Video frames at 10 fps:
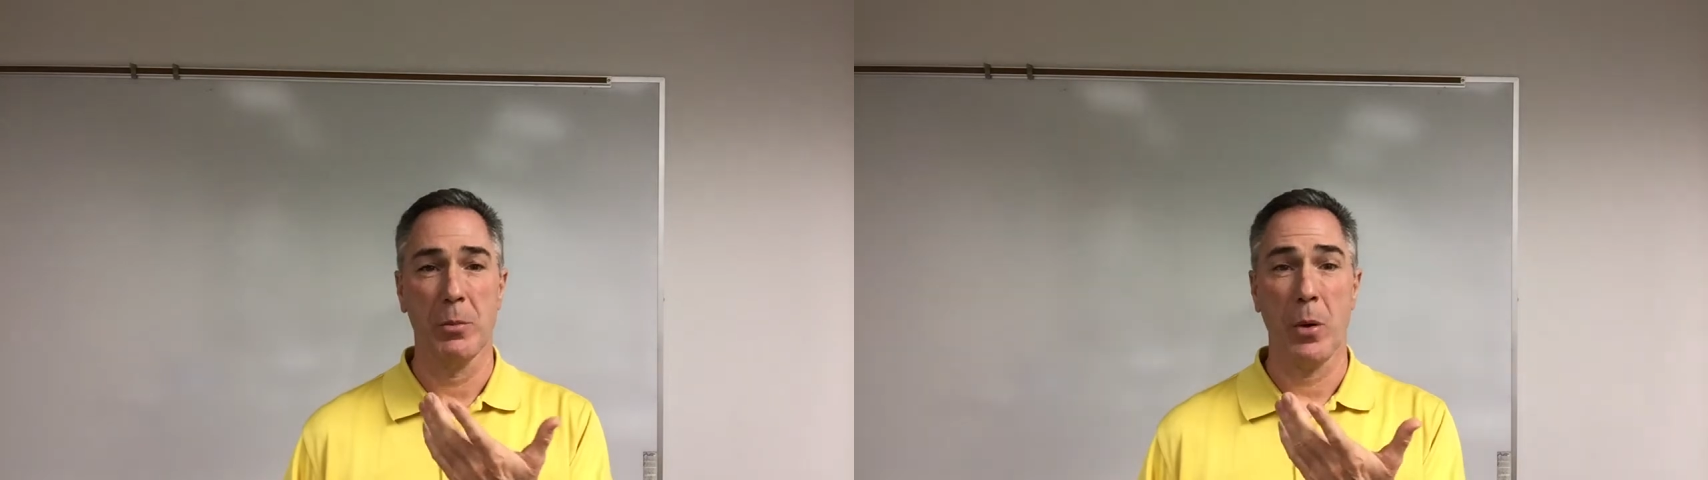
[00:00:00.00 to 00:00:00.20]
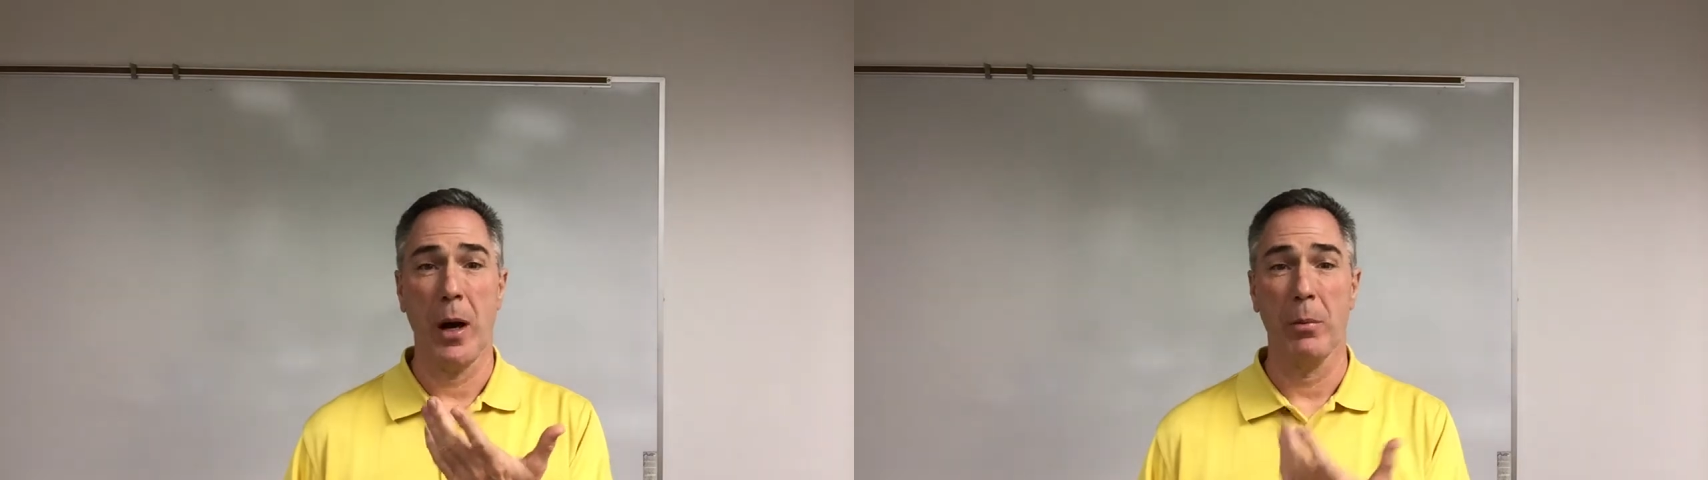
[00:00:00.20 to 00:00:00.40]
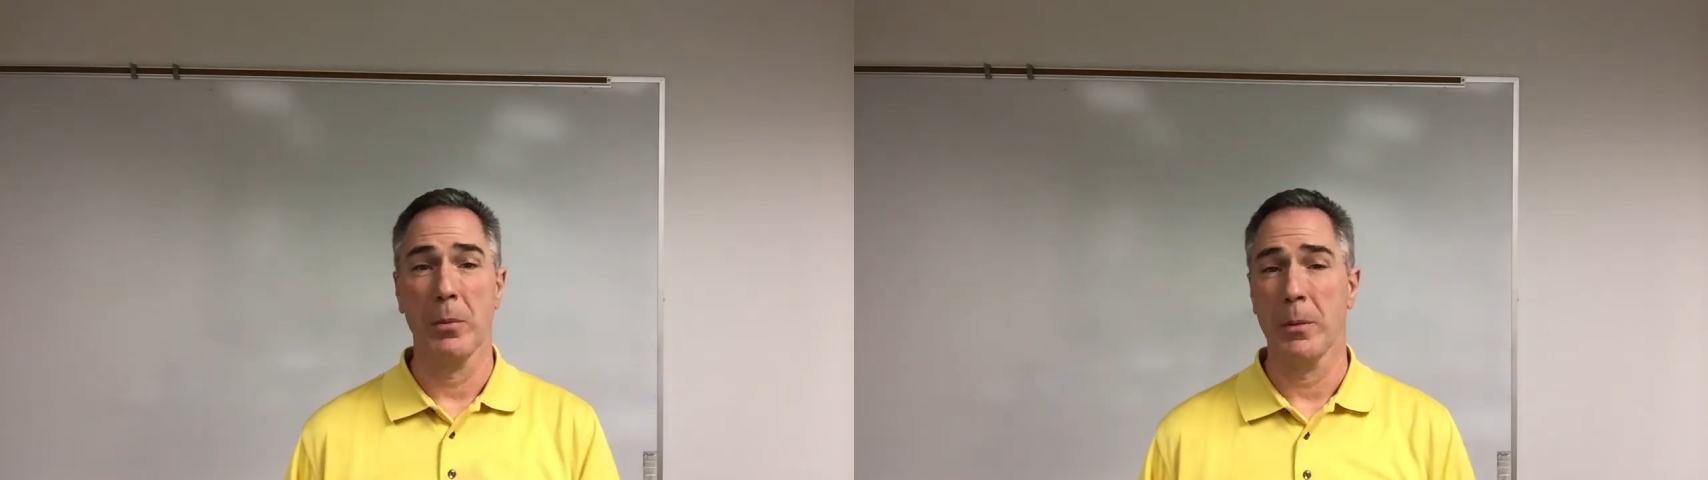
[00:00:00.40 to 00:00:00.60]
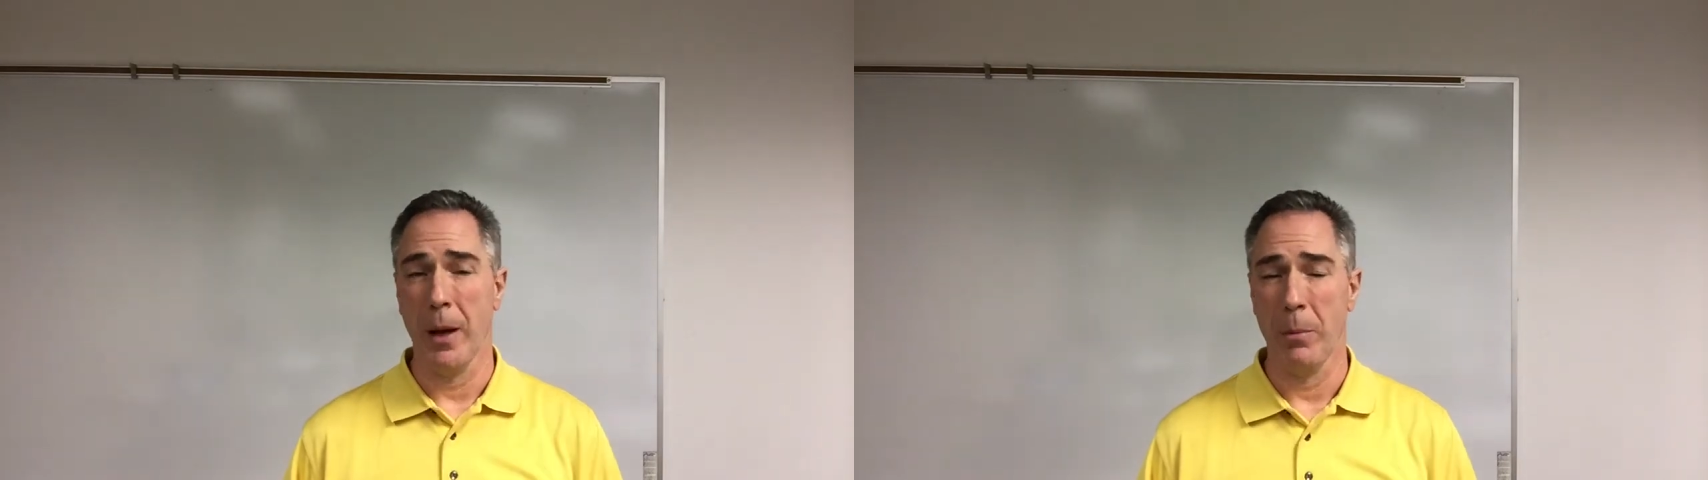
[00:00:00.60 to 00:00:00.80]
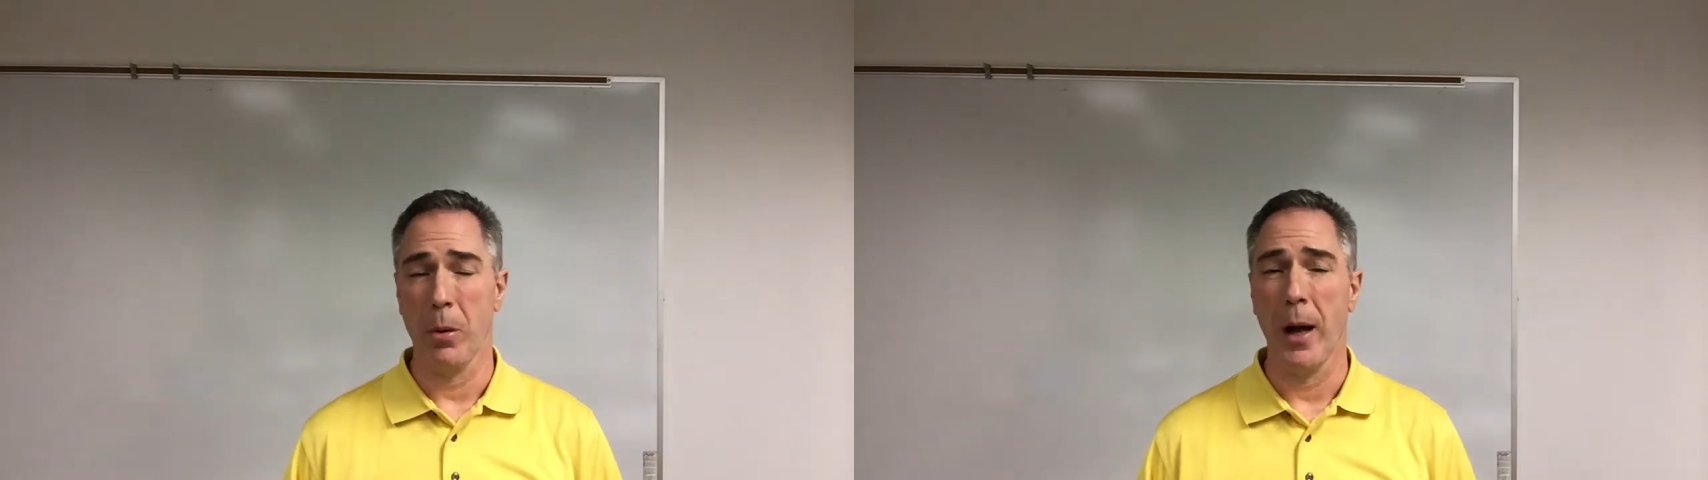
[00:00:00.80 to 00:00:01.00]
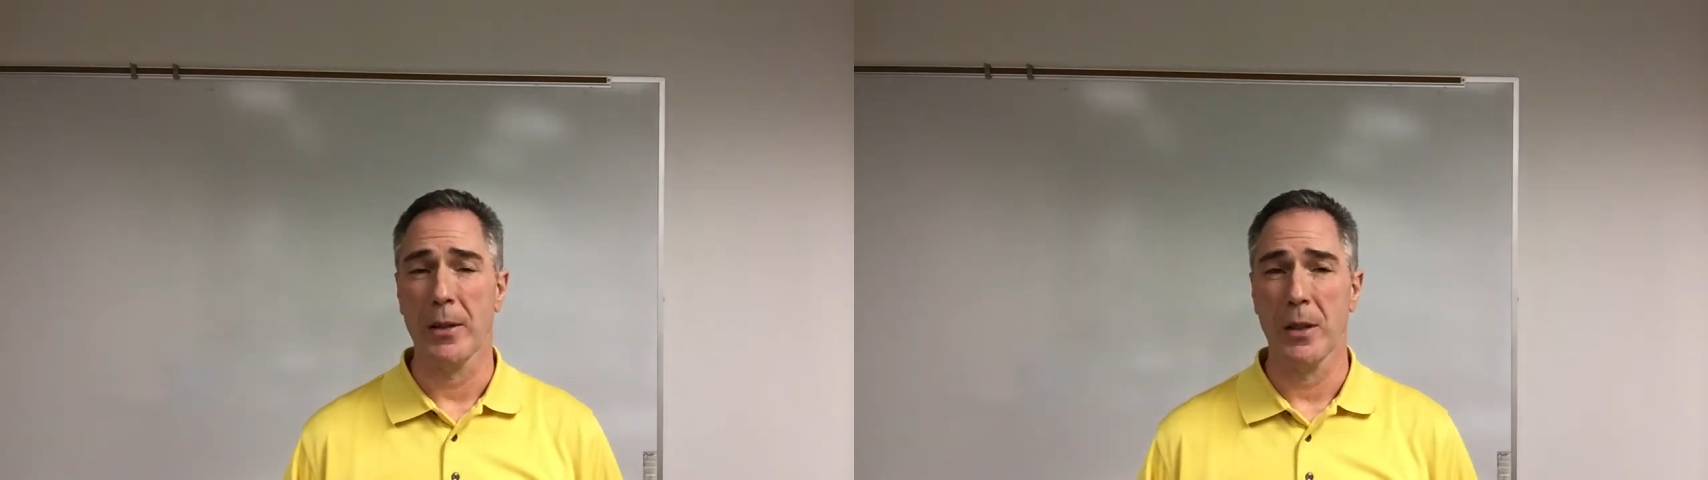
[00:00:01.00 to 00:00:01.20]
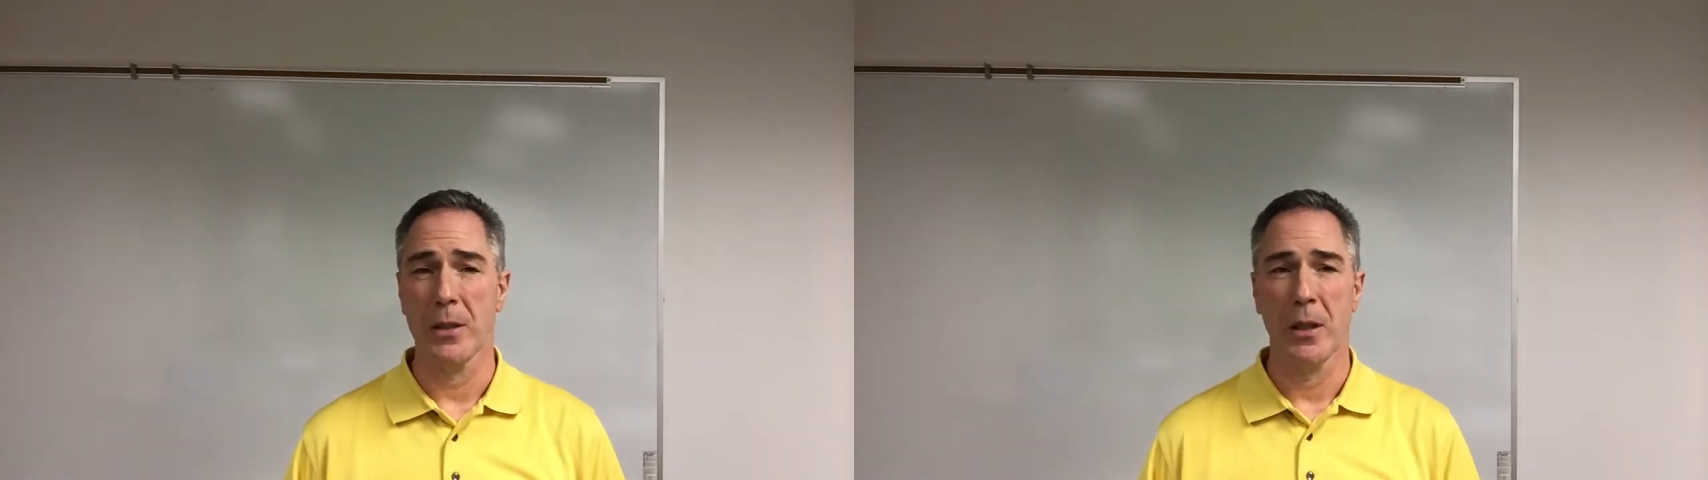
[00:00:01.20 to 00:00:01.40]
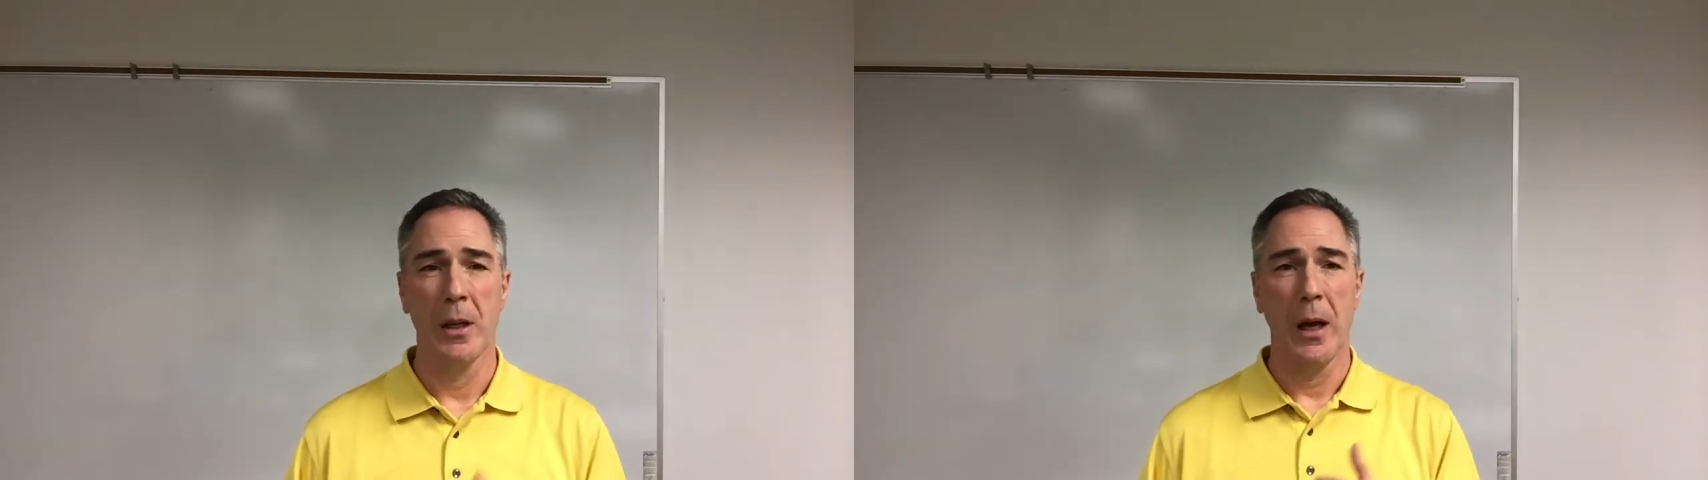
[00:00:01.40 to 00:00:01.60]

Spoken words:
problem in my process.